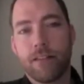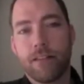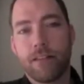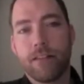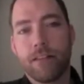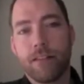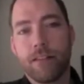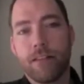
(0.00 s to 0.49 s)

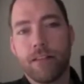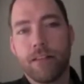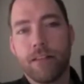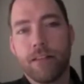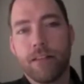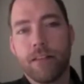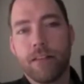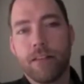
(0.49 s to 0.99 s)

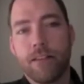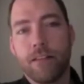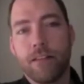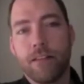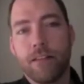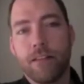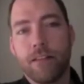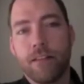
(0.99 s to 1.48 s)

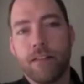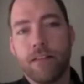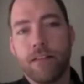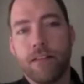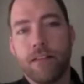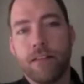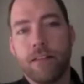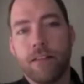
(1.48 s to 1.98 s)
No words are spoken by the person on screen.